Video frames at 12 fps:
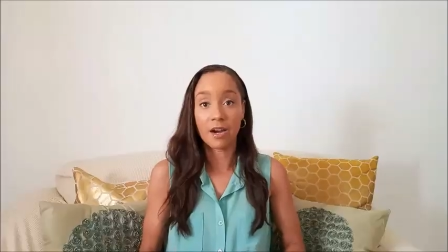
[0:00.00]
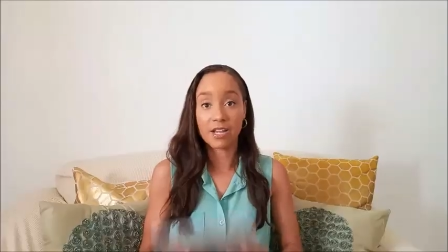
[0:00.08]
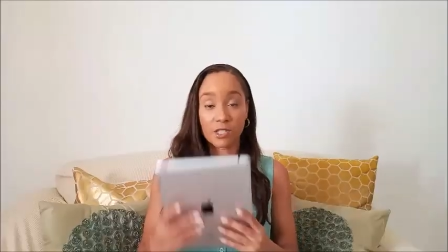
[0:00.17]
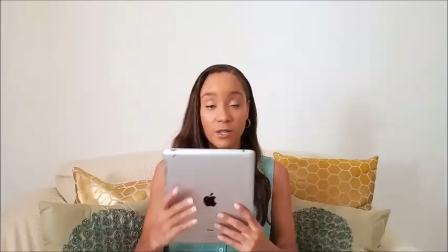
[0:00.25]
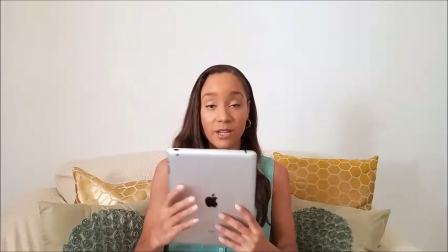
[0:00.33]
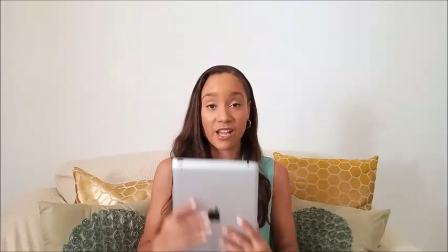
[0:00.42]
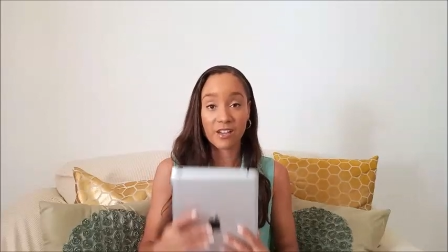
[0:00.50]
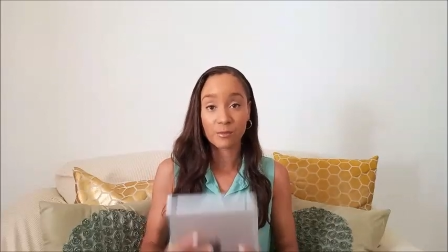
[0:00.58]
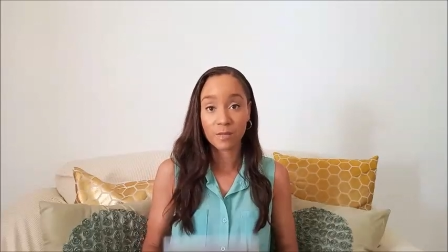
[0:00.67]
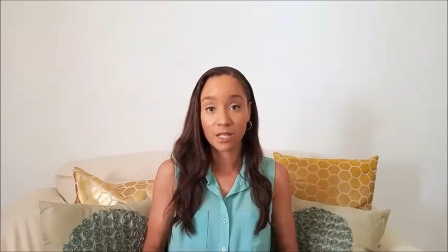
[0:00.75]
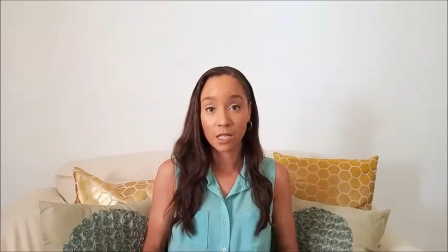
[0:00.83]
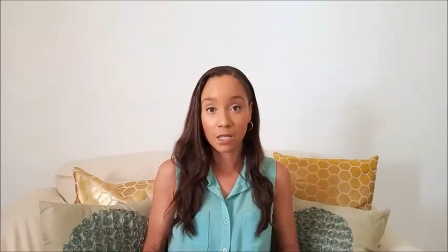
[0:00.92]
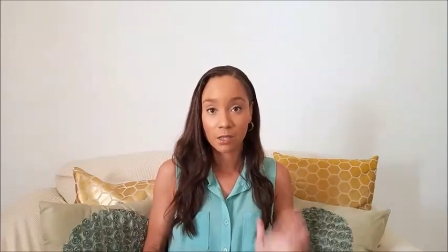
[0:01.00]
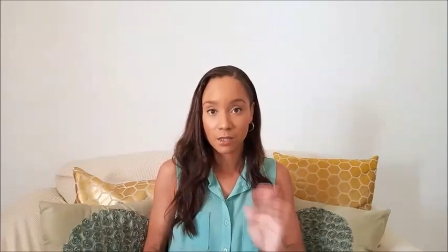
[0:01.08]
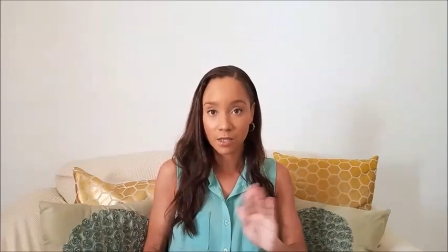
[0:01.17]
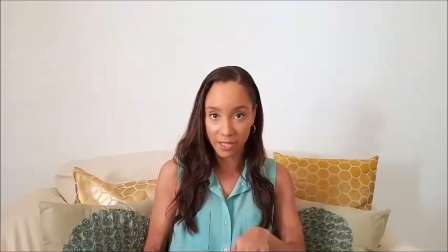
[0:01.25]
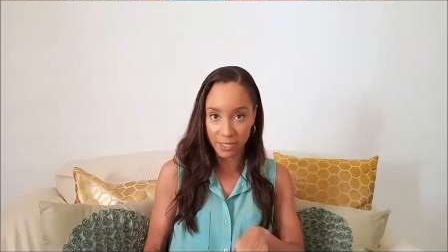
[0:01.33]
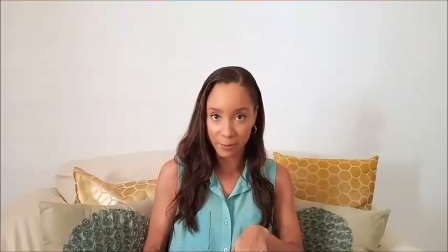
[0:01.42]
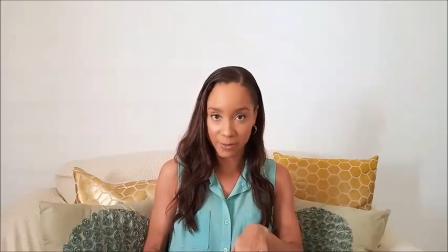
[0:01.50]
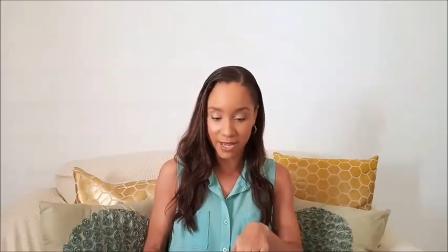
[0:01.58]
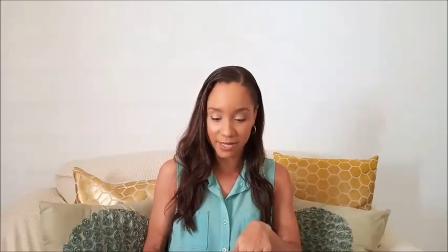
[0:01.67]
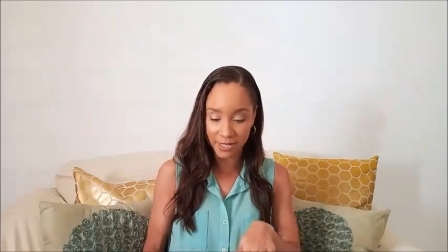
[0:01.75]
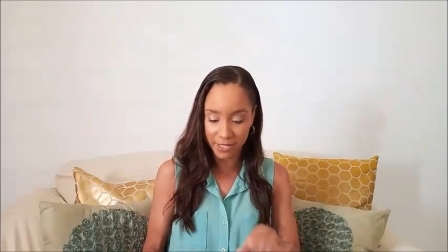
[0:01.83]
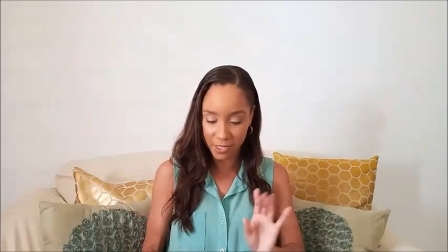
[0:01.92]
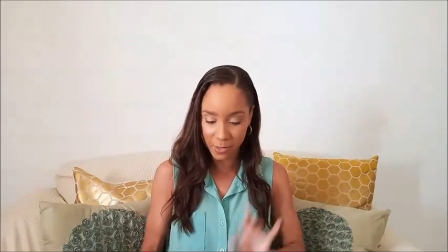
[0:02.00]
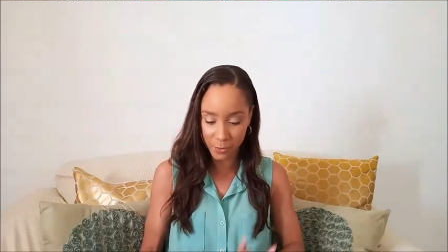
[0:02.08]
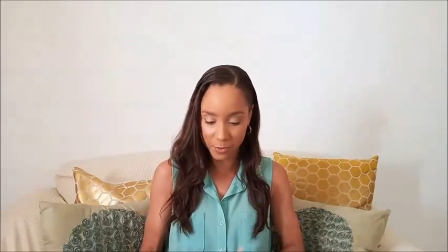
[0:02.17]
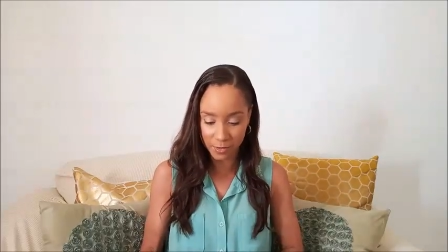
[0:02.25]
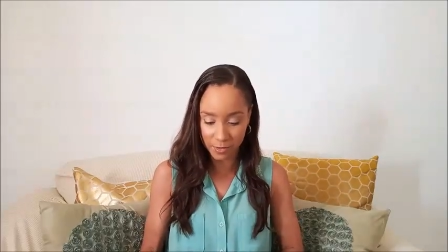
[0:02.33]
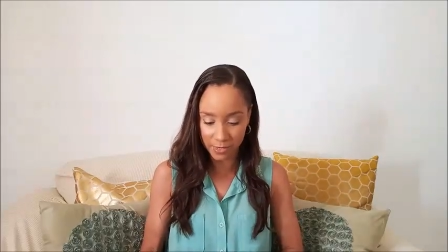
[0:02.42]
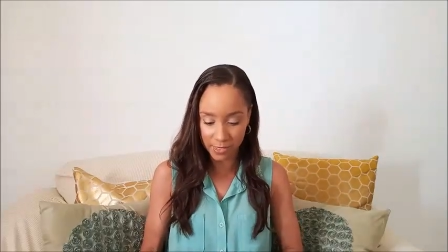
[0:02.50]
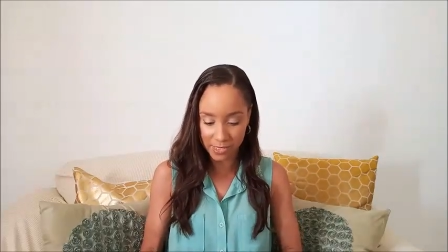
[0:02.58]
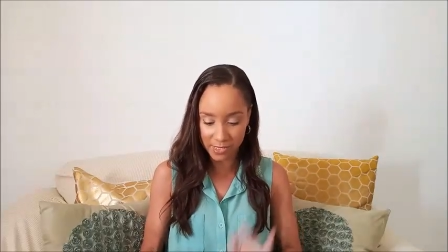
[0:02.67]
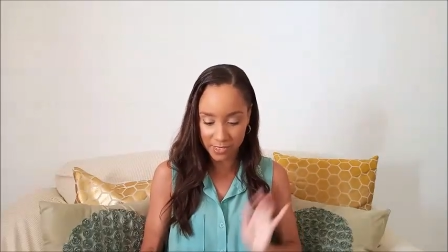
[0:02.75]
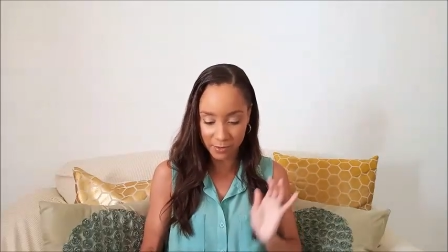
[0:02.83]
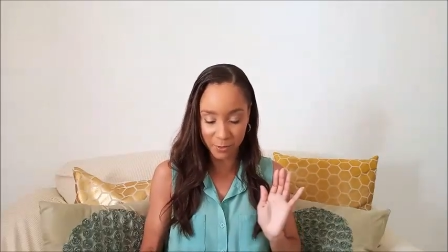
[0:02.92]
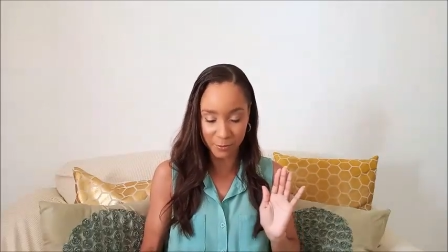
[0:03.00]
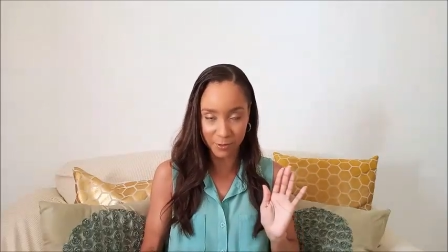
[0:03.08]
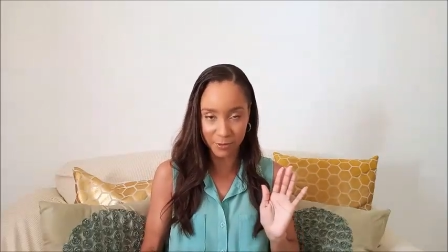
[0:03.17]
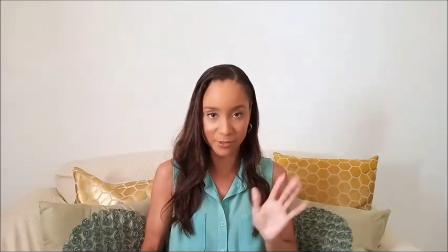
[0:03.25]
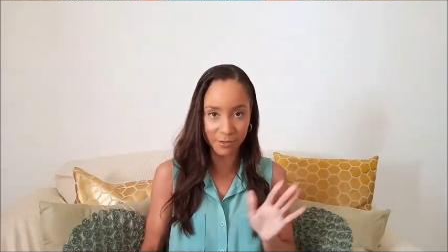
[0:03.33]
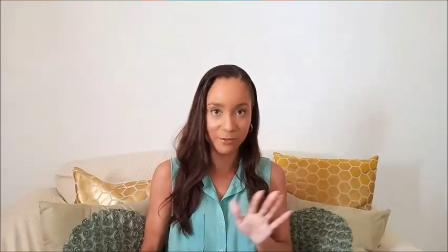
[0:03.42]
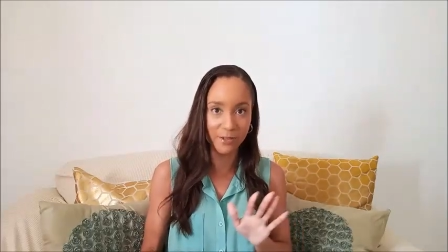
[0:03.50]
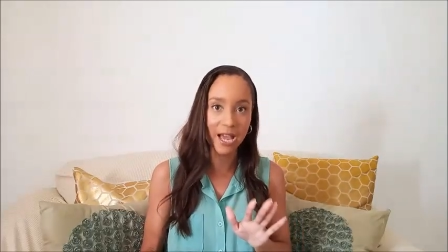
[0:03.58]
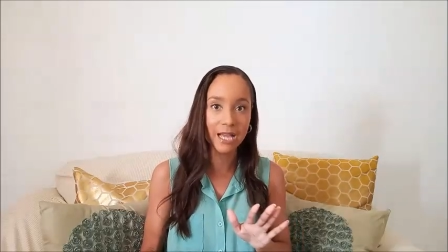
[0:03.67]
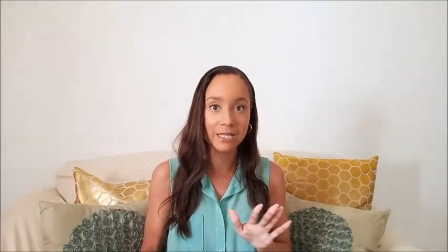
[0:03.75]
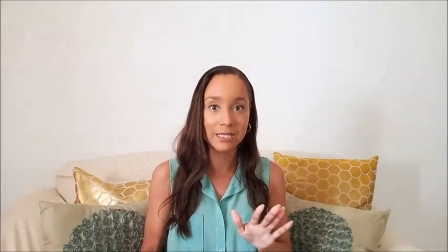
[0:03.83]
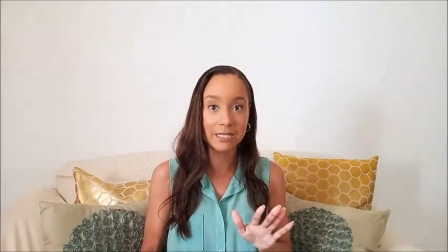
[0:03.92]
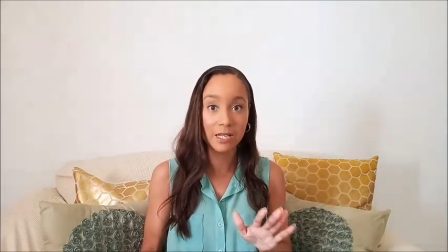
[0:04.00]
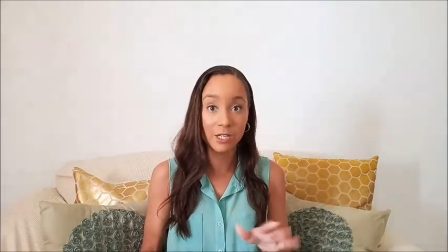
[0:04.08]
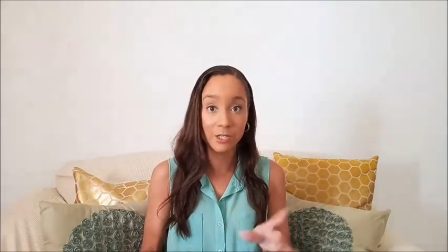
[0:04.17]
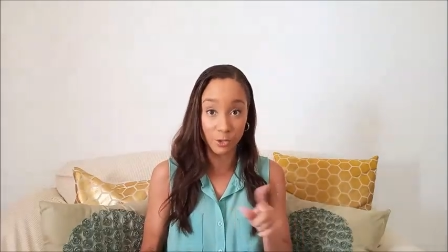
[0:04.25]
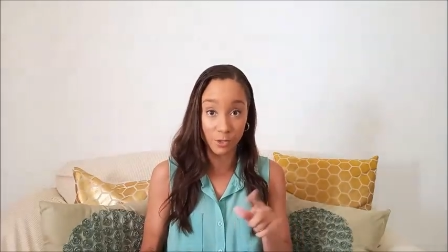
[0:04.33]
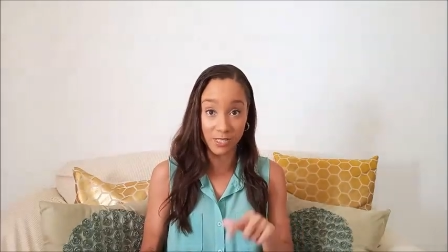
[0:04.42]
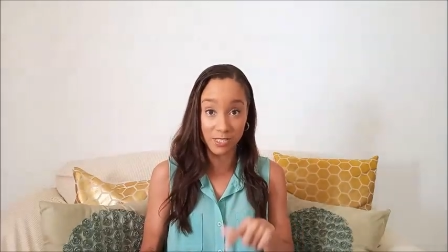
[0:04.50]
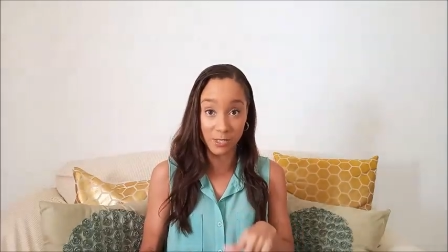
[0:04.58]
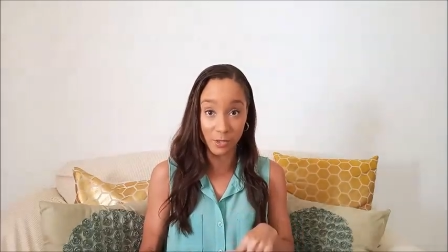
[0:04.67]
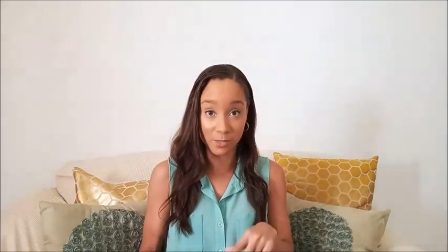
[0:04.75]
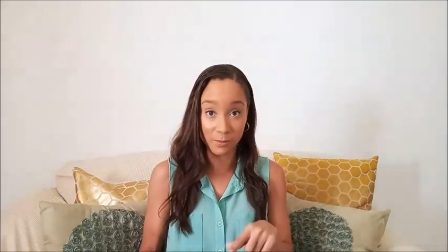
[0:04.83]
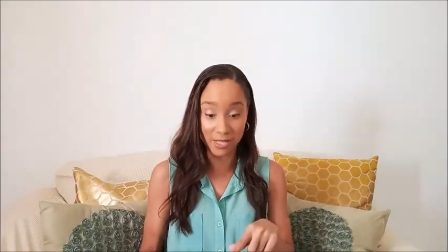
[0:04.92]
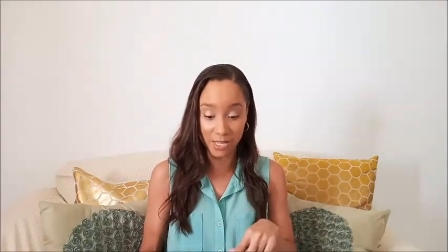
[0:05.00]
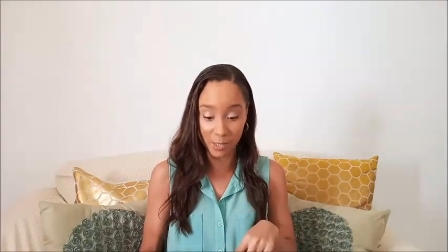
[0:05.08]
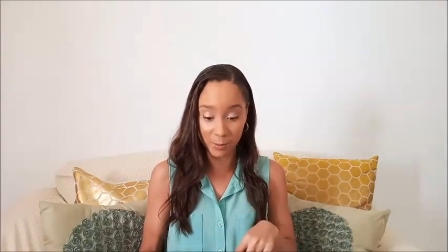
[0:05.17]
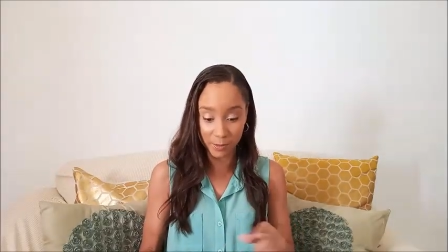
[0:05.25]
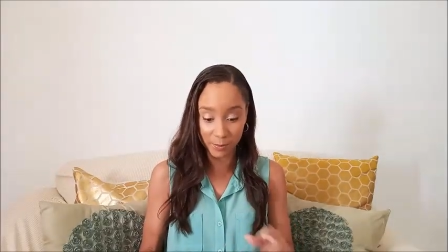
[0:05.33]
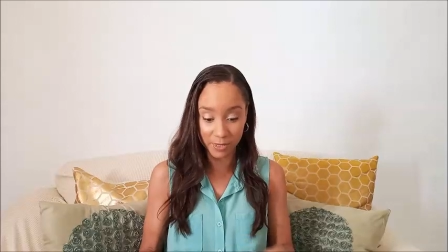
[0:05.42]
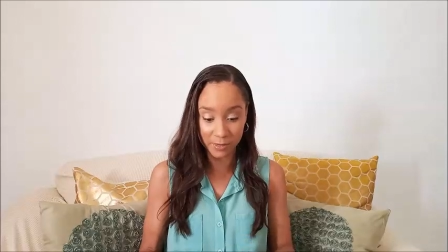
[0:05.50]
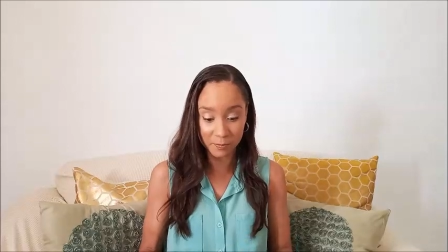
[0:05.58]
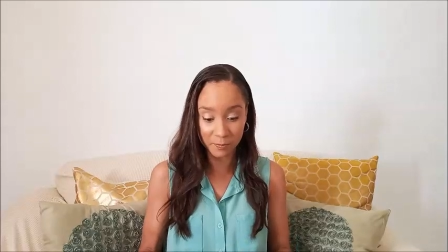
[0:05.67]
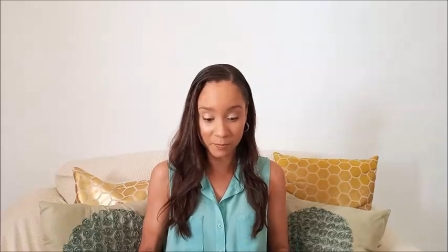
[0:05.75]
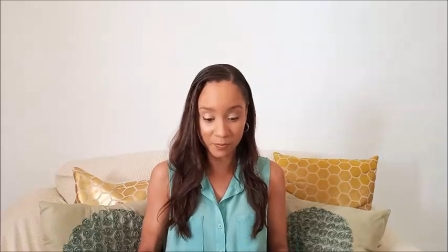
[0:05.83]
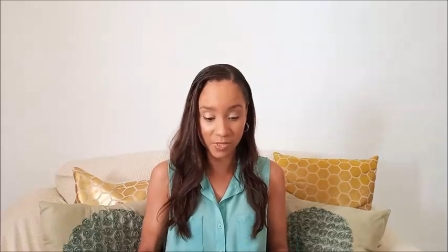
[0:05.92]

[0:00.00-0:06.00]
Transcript: Alright, so I have my iPad here with the list of the fifty facts. So this is going to be helping me.